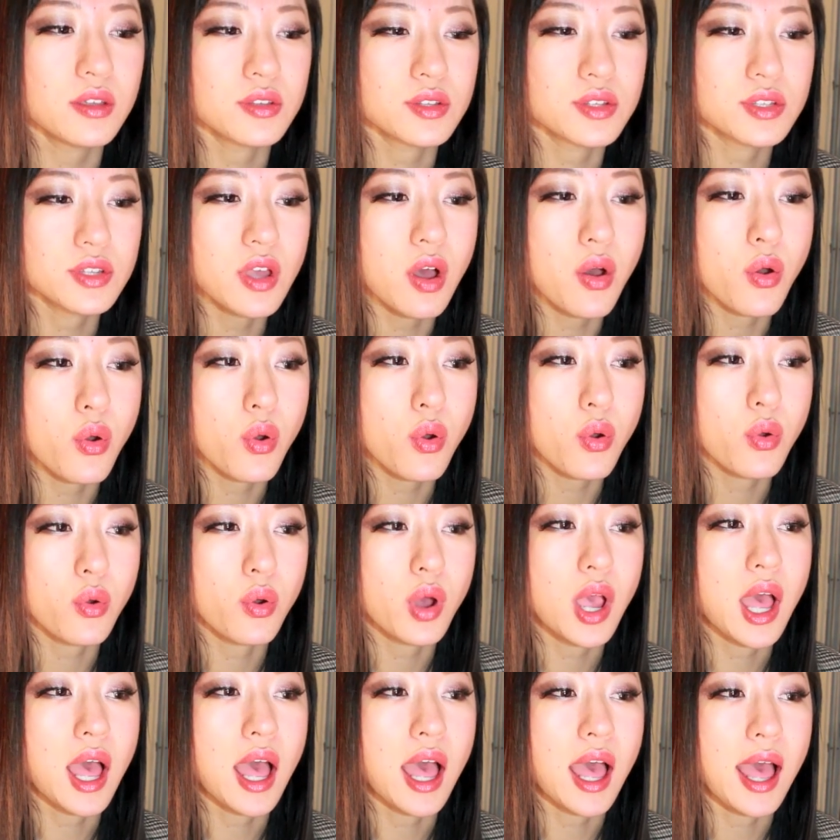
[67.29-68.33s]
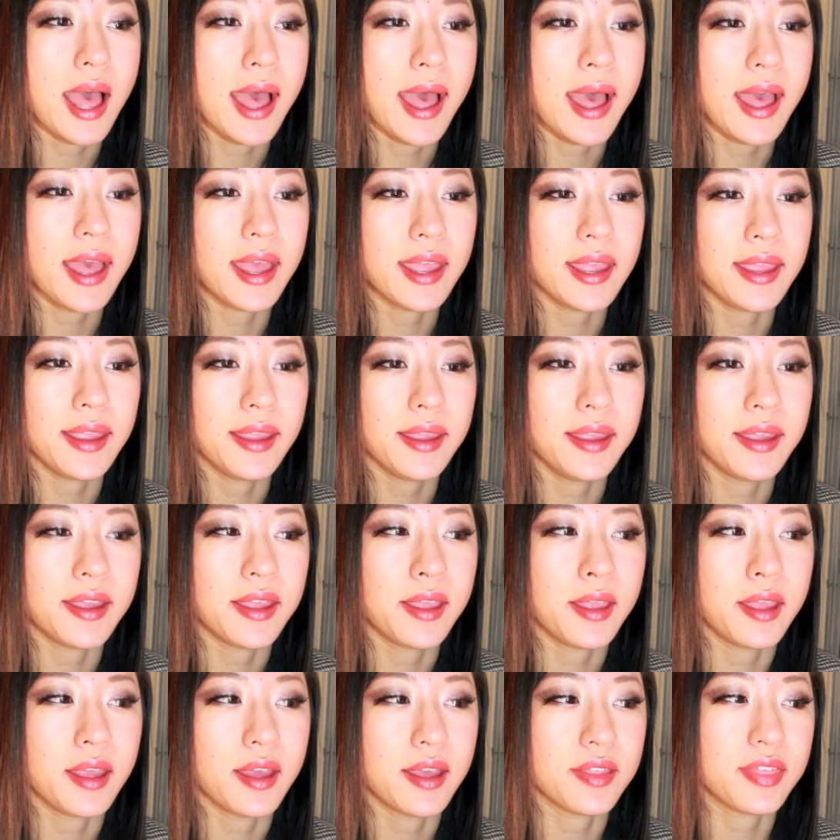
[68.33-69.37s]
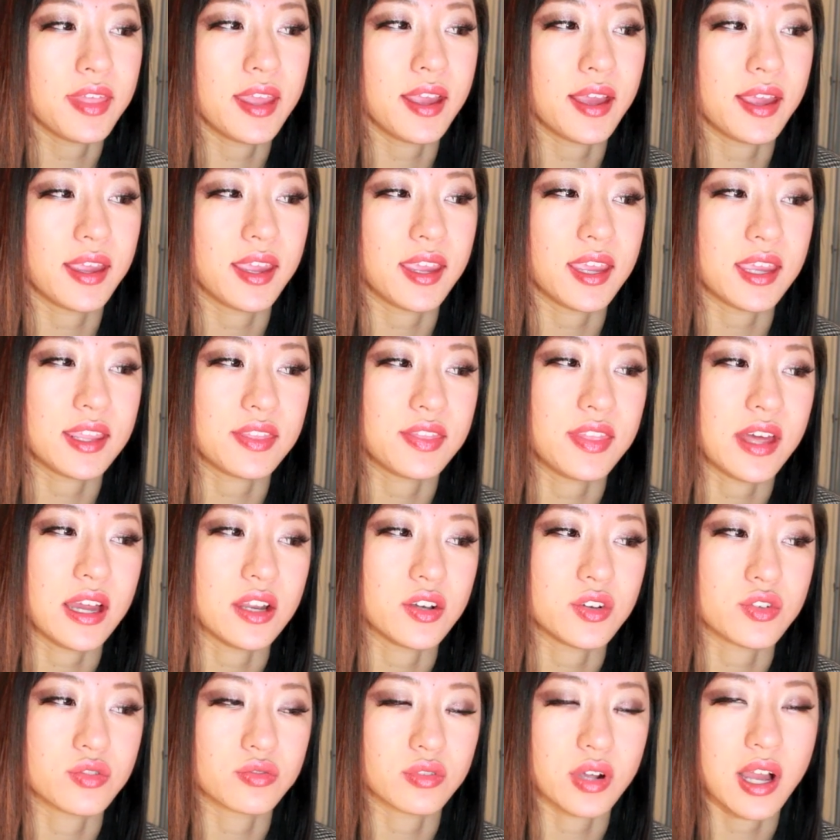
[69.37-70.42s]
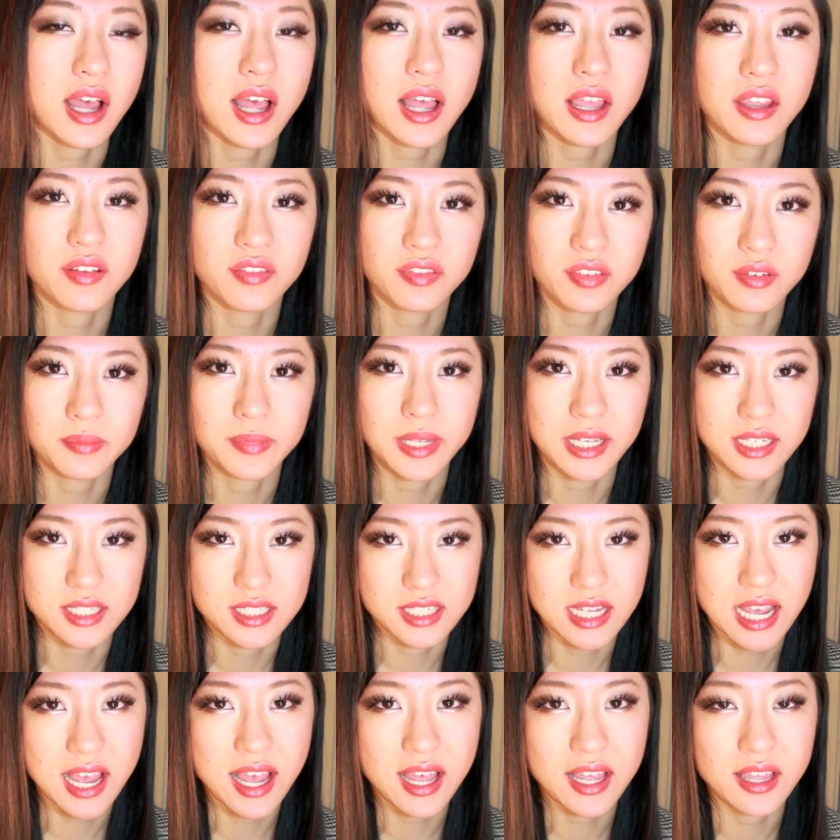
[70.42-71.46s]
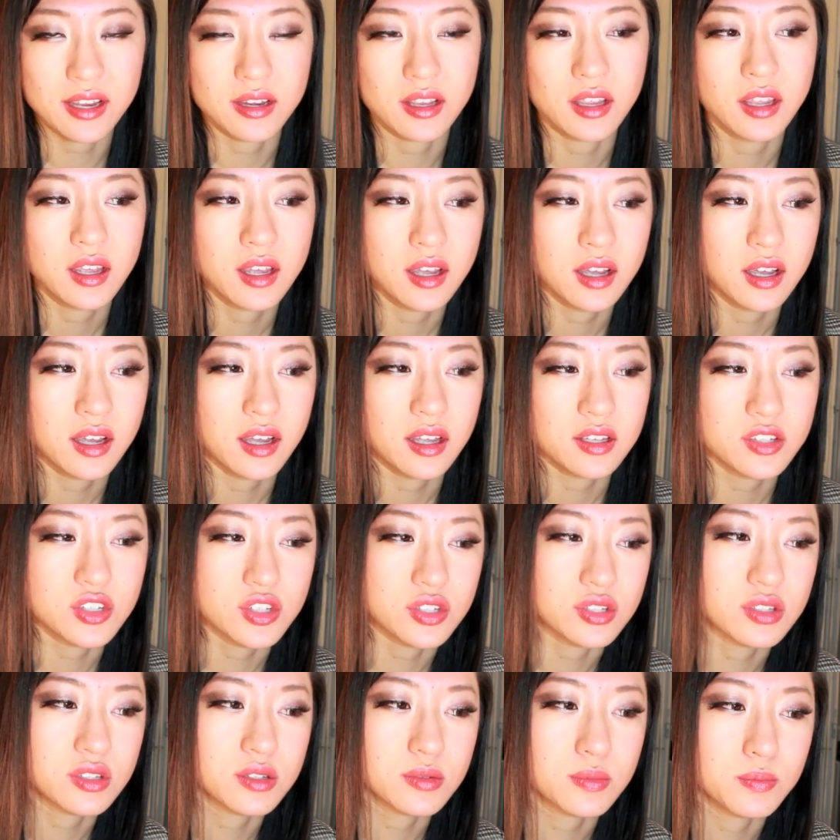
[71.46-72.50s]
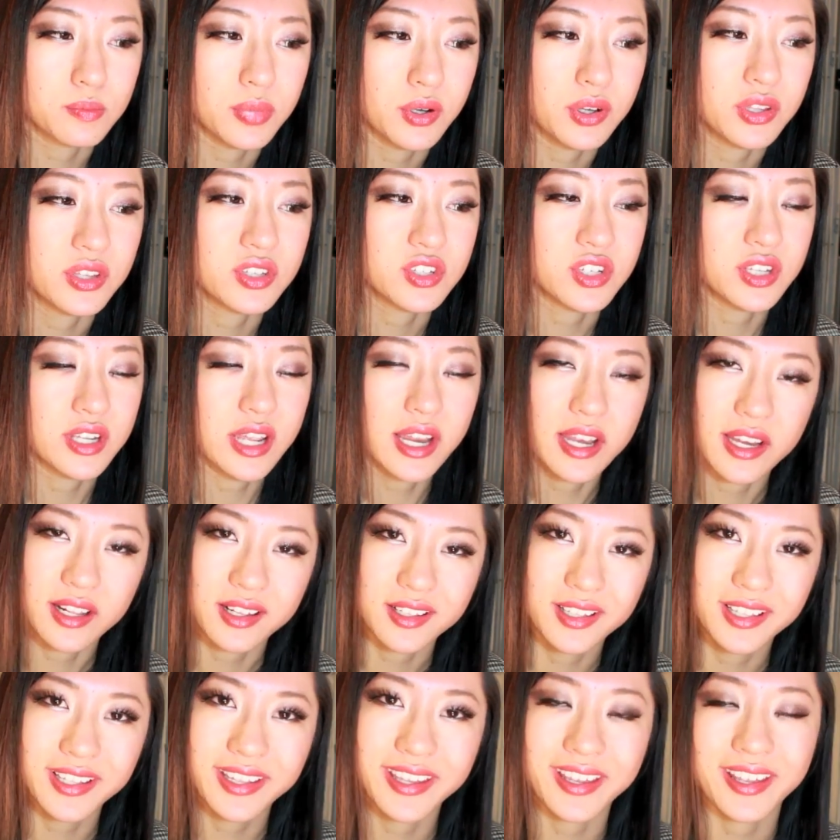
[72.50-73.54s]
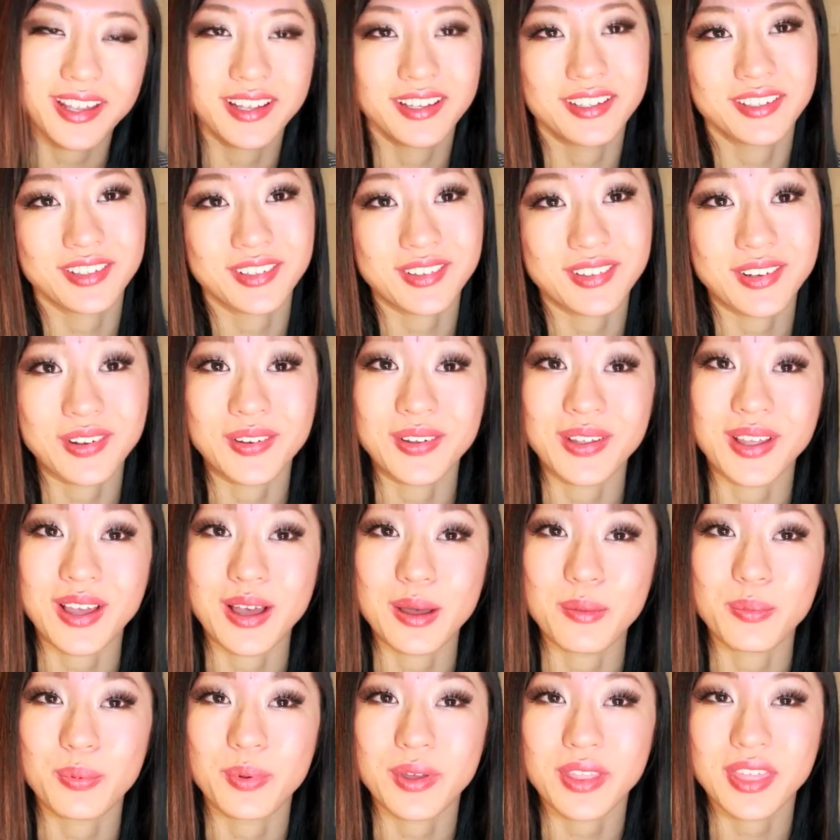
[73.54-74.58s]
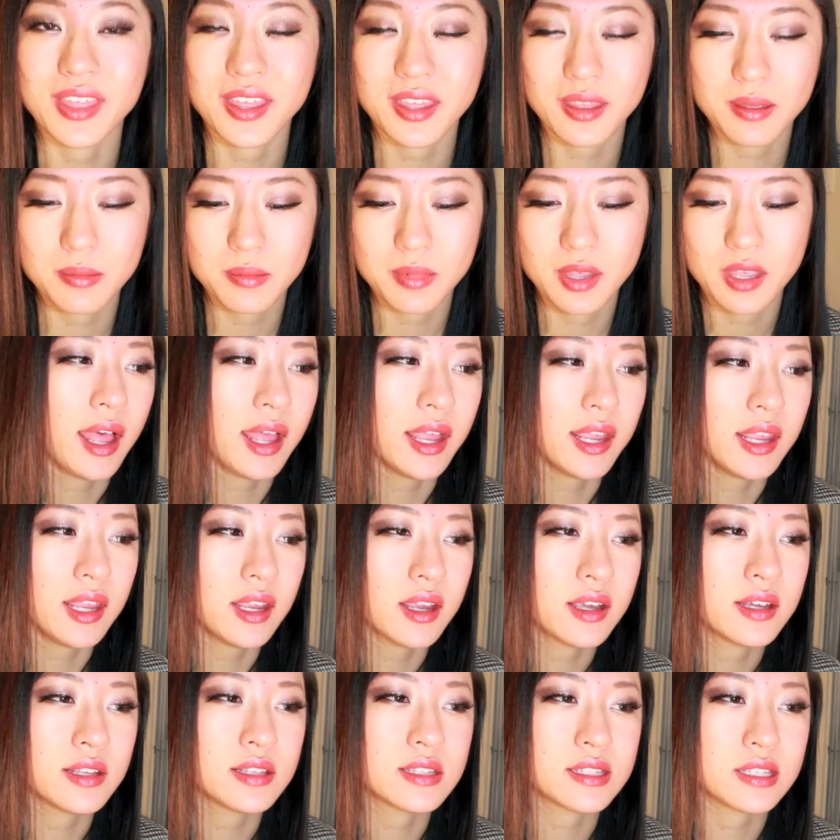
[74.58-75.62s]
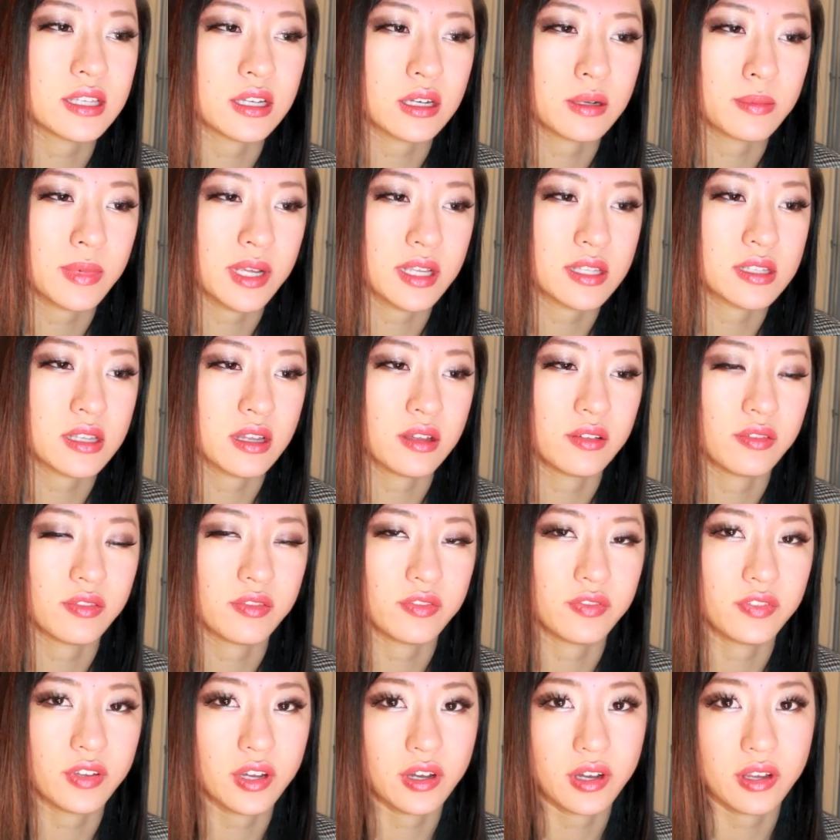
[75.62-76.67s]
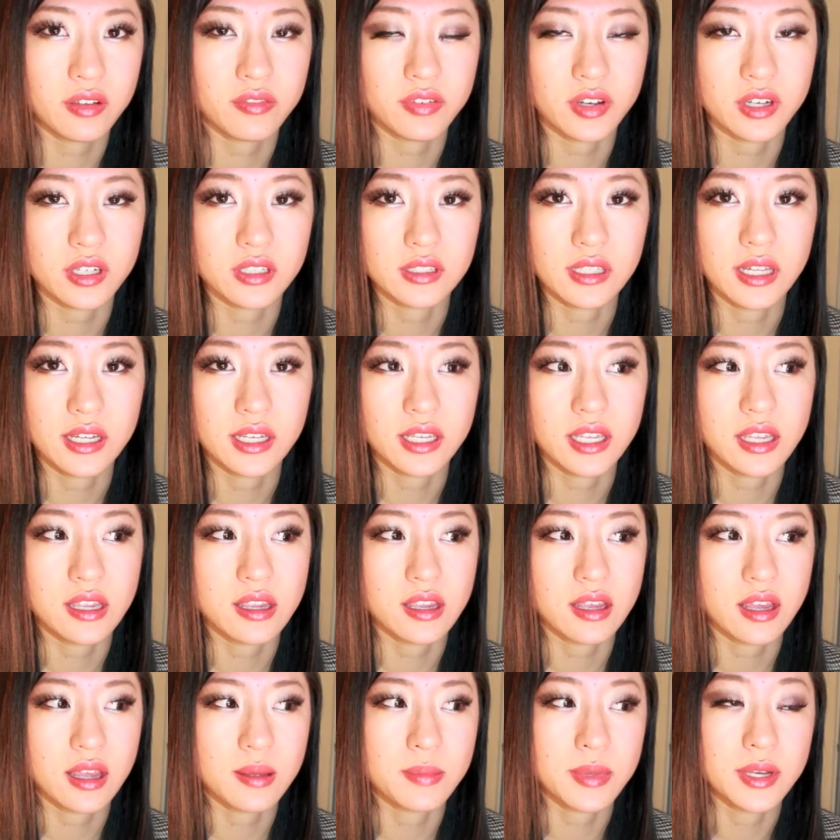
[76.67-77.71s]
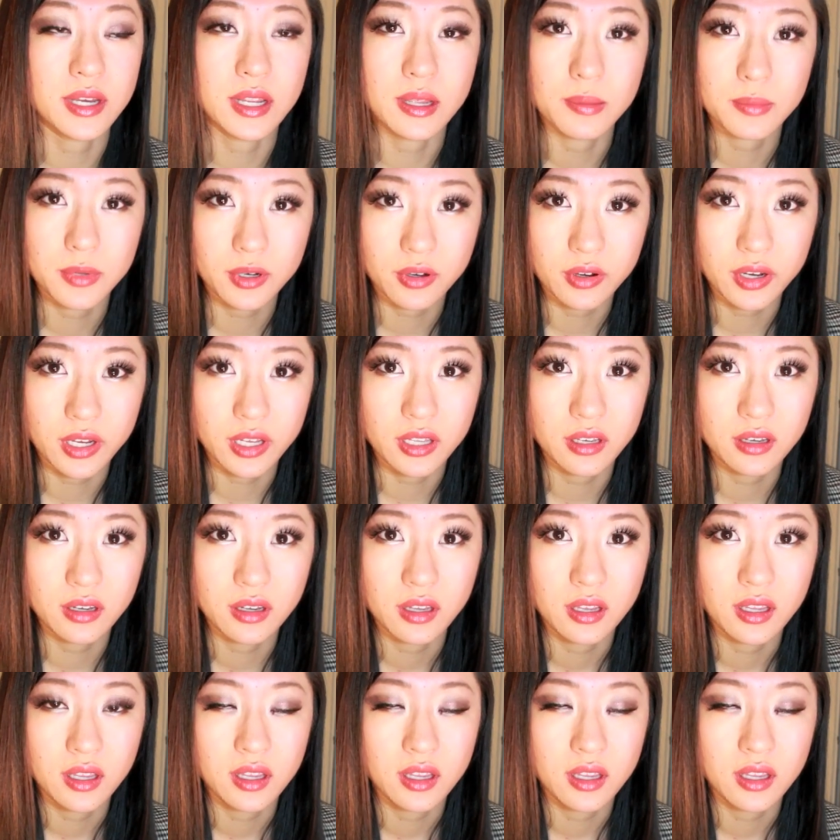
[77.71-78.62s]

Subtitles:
So I think I get that drive from my dad, just both genetically and growing up with him. I consider myself very, very lucky. I'm an immigrant.